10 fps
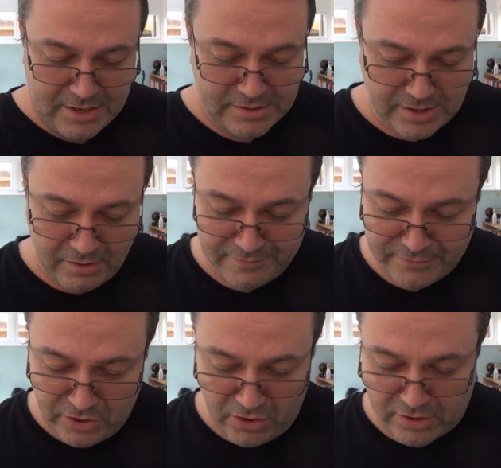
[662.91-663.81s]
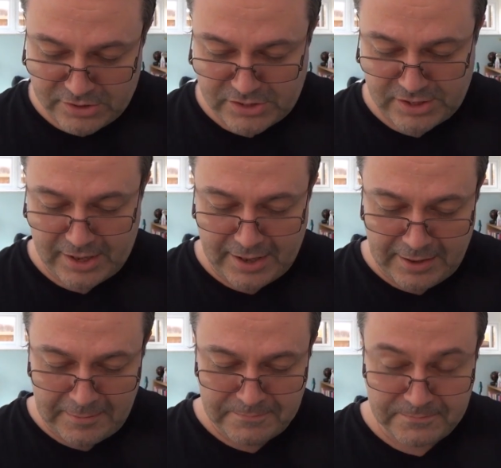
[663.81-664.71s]
So I've got,
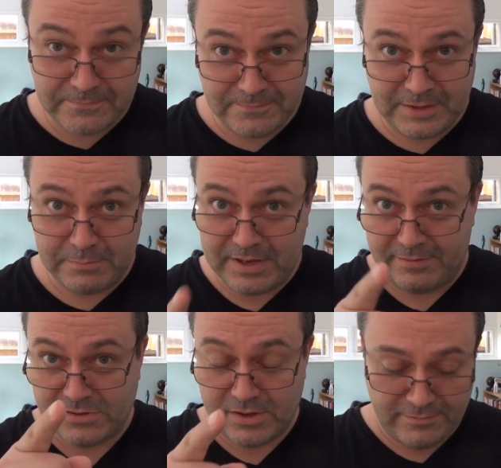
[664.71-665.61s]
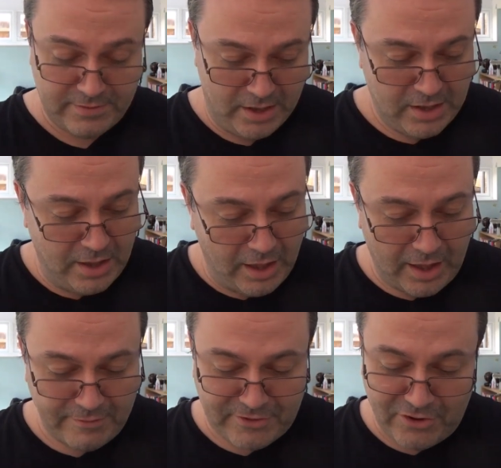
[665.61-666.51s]
behave yourself.
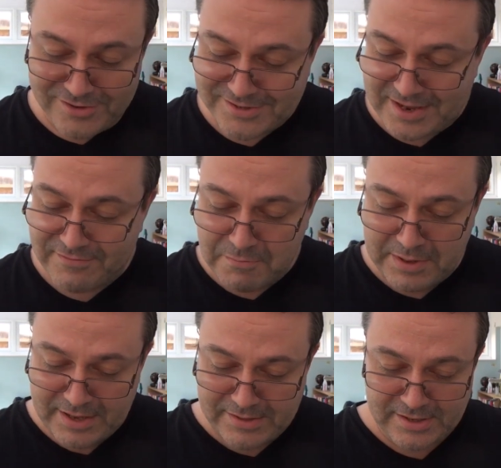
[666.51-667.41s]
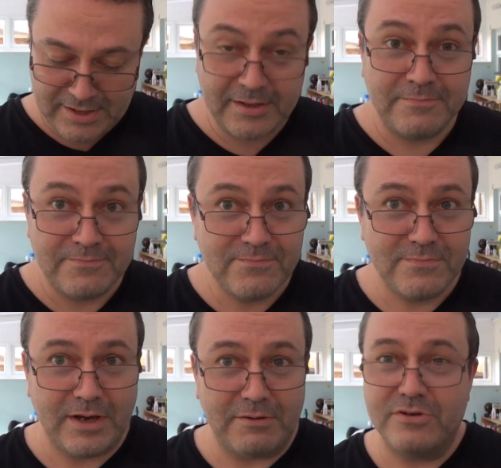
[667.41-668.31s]
I've got 7 beers here,
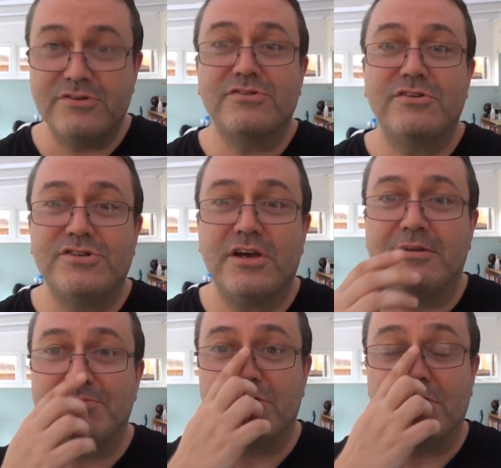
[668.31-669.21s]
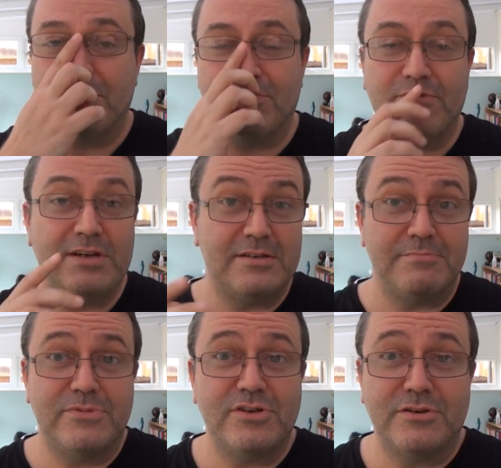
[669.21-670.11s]
and I'm just going to show them to you and read
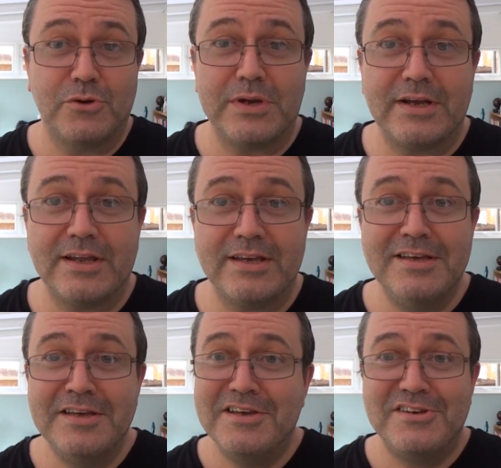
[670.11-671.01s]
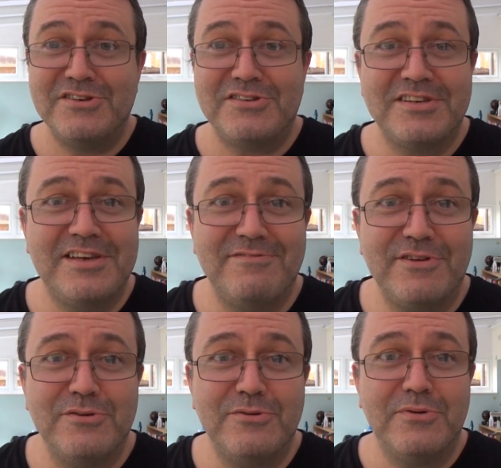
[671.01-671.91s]
them to you quickly, just to give
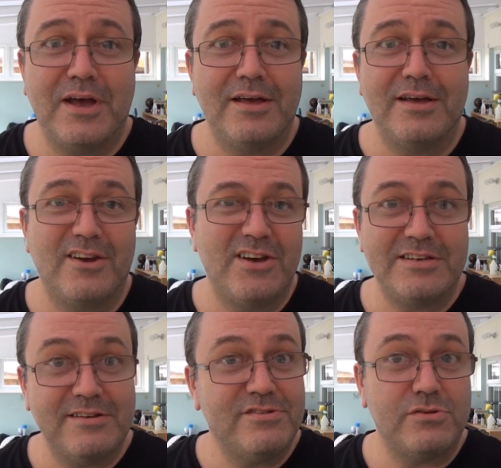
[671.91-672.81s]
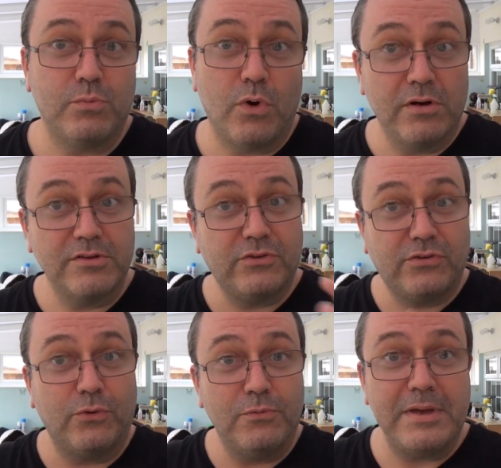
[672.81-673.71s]
you an idea as to what
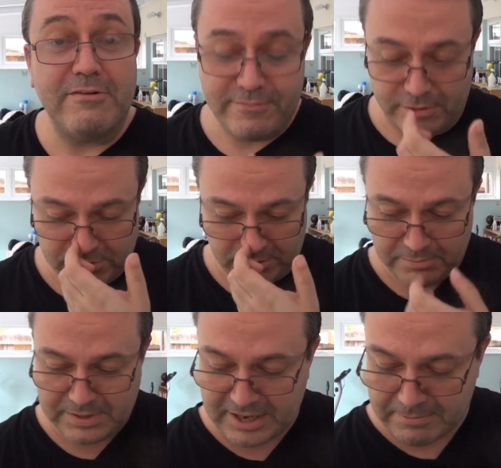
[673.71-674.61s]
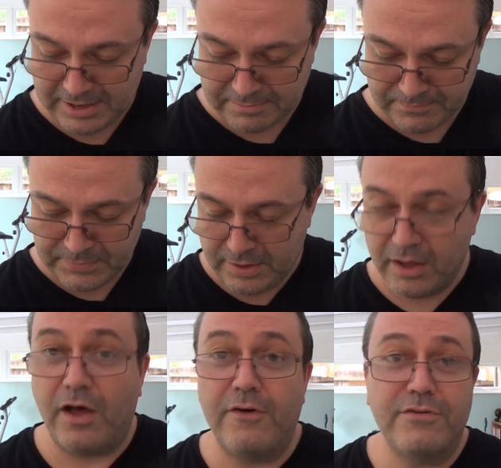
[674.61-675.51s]
sort of beer reviews are going to be coming up
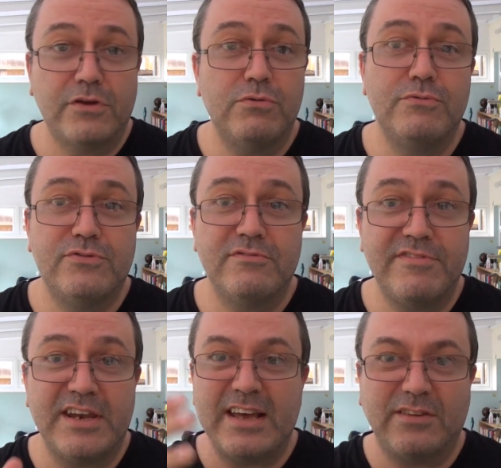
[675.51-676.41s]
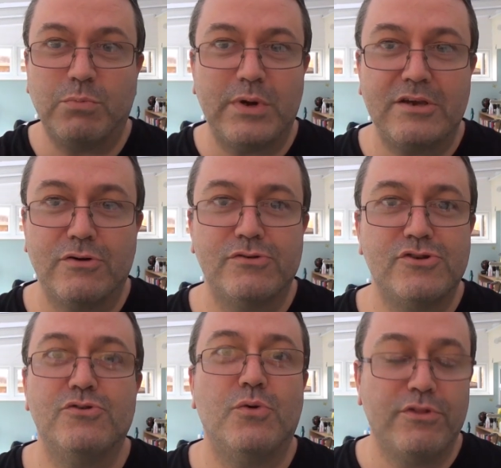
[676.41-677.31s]
over the course of the next week or
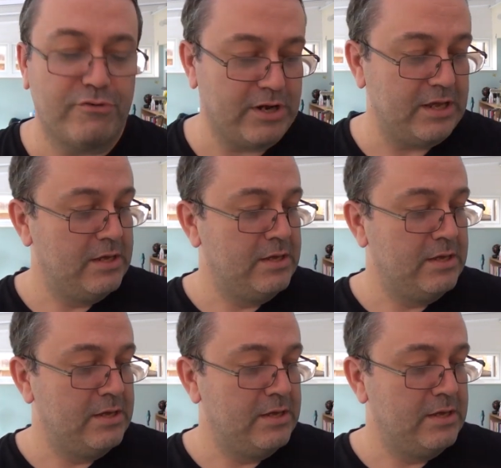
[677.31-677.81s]
2 or 3.